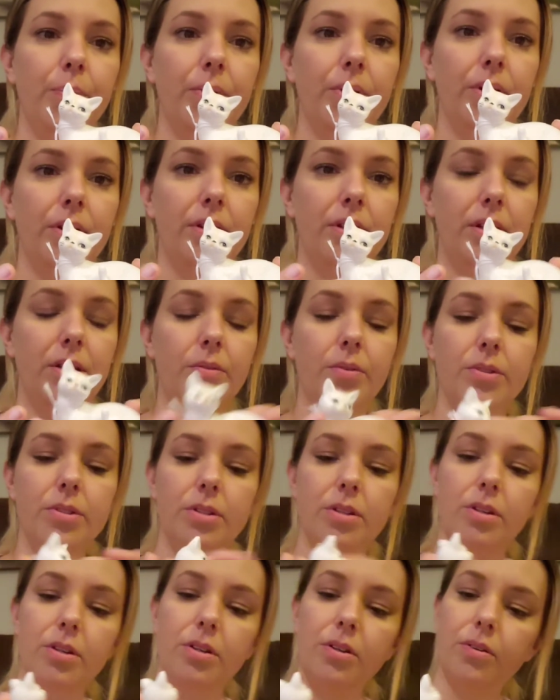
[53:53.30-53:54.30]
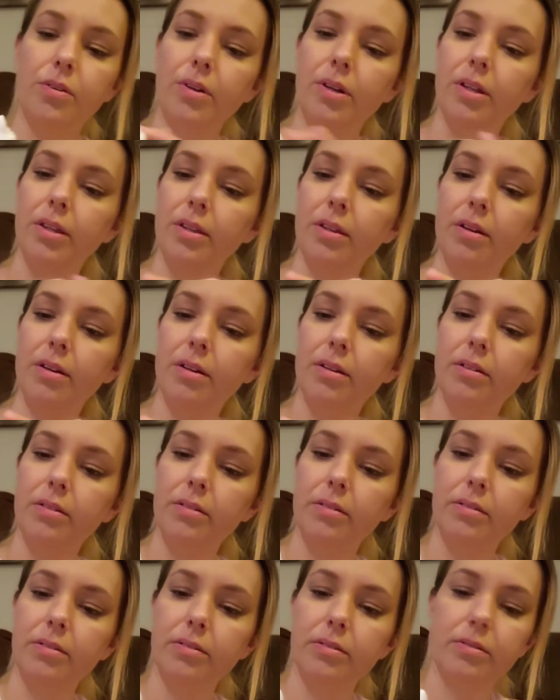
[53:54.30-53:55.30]
But he was cute, I thought.
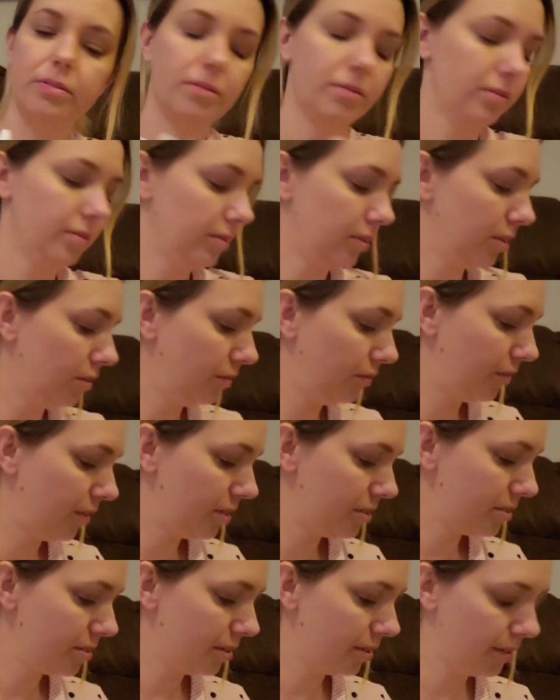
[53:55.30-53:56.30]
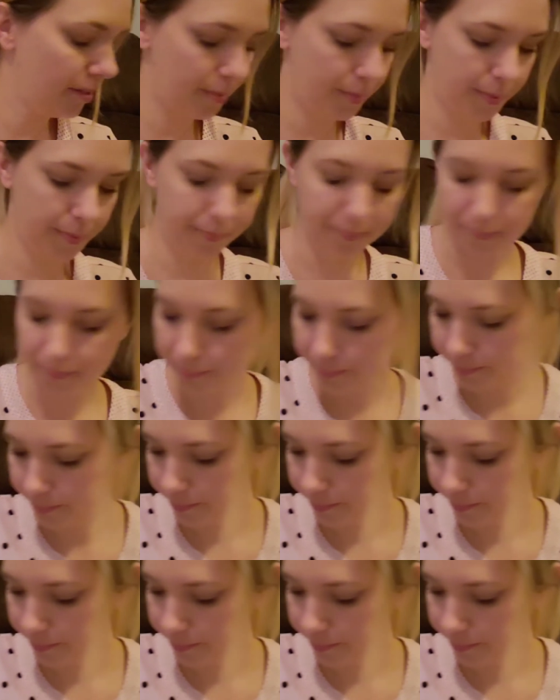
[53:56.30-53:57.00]
Cute face on that one.